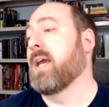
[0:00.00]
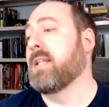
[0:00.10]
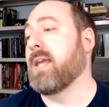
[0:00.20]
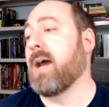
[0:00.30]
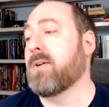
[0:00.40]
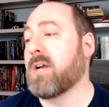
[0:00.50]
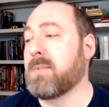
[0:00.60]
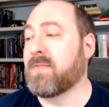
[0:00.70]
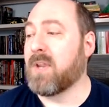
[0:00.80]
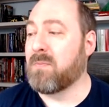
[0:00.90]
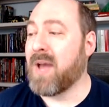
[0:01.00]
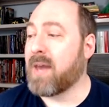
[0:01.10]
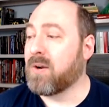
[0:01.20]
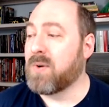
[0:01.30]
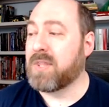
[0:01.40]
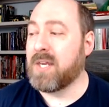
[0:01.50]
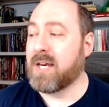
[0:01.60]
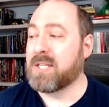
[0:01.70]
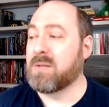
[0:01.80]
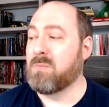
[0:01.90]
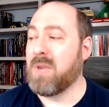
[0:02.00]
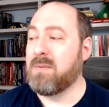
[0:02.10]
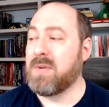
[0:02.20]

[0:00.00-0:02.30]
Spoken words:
and the outcome of their battle within us may